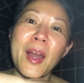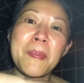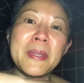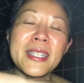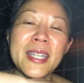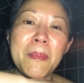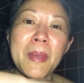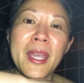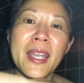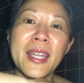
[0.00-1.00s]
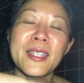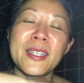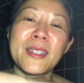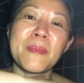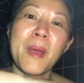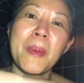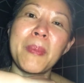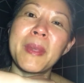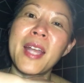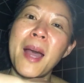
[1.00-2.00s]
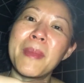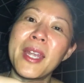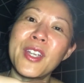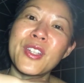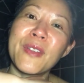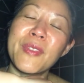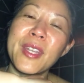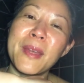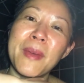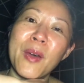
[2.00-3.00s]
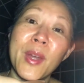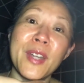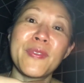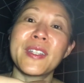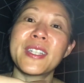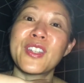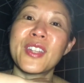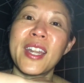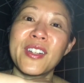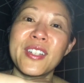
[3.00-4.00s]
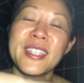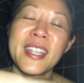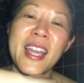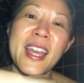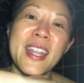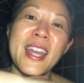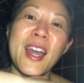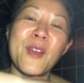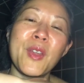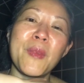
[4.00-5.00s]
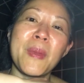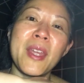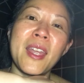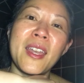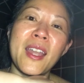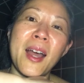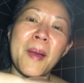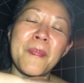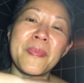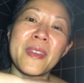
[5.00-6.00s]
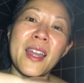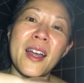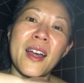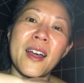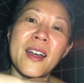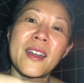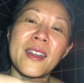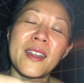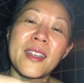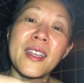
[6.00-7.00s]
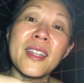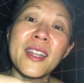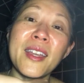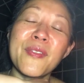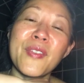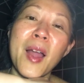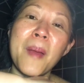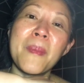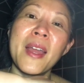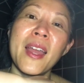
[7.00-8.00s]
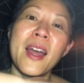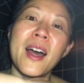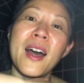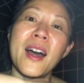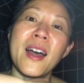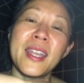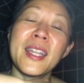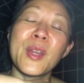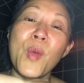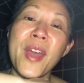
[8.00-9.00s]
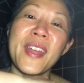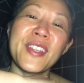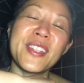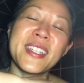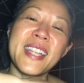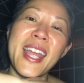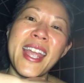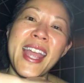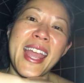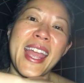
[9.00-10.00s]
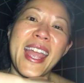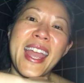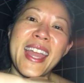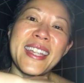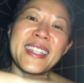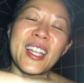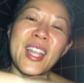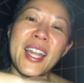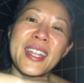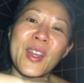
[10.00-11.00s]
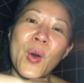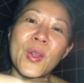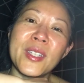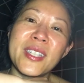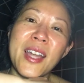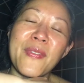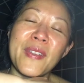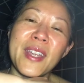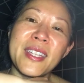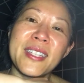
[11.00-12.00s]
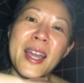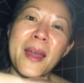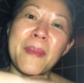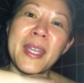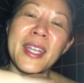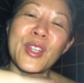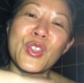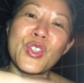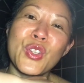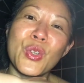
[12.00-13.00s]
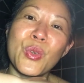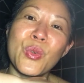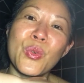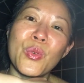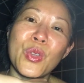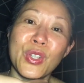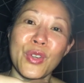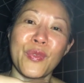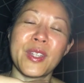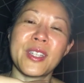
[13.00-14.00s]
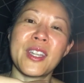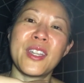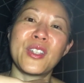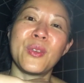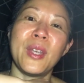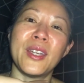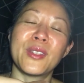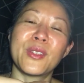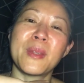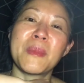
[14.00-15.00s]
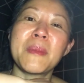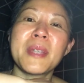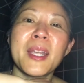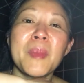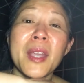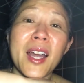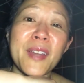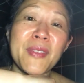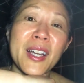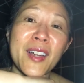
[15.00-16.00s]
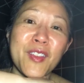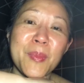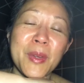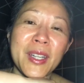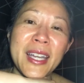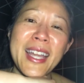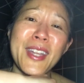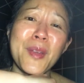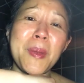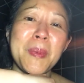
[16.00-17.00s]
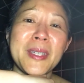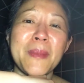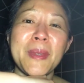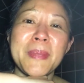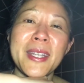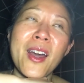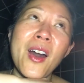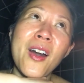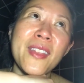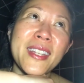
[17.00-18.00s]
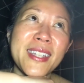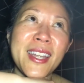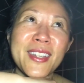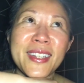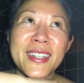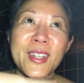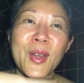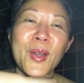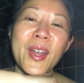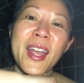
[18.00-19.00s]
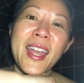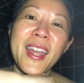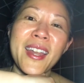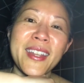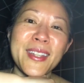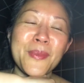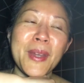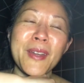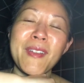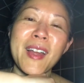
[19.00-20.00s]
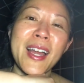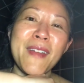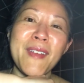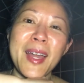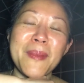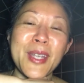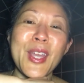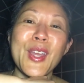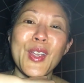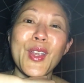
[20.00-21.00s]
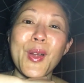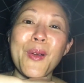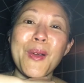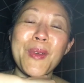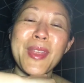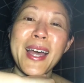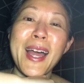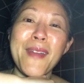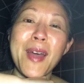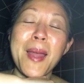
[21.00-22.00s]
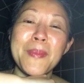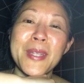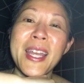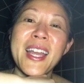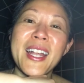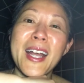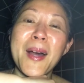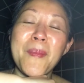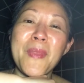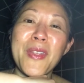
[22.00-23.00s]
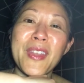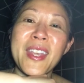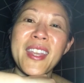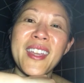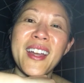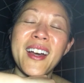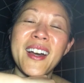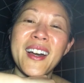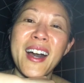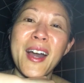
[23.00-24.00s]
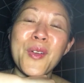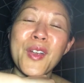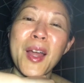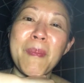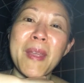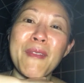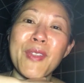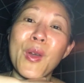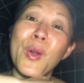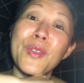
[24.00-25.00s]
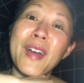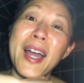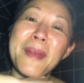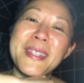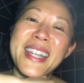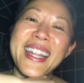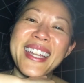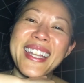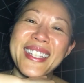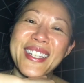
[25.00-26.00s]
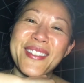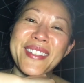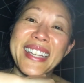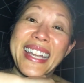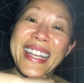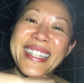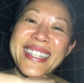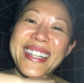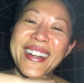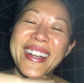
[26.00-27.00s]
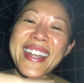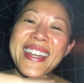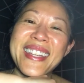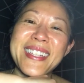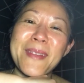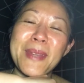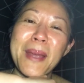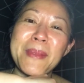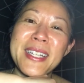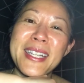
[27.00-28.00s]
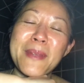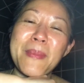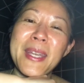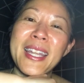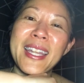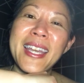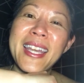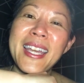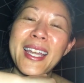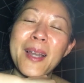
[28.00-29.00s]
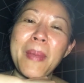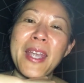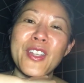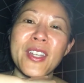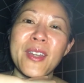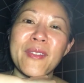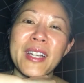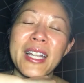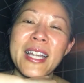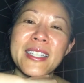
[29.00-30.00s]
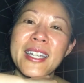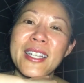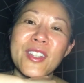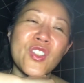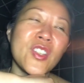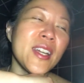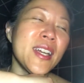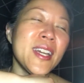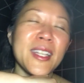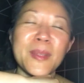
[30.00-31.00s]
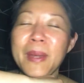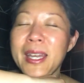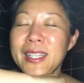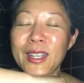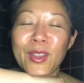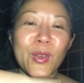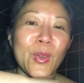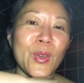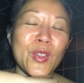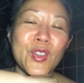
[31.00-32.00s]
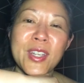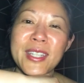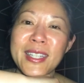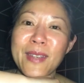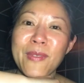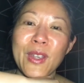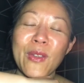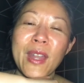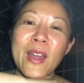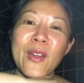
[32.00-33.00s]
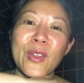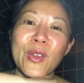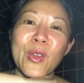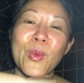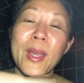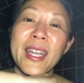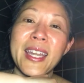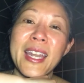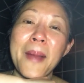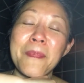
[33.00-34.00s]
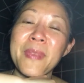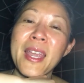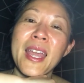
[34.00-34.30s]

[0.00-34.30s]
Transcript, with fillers: not been sleeping it's probably a combination of the wonderful ascension energies that we've been um, uh, healing from uh, healing with i should say and a lot of the old stuff is coming to the surface to heal so sometimes i can be kind of uncomfortable i know people sometimes think oh the ascension is so great all these wonderful high vibes you know what with the high vibes come the uh, outcropping of the old vibes that need to release. So sometimes you need to be a little patient and realize that it's just passing through, it's just leaving you now, and you can quicken it up.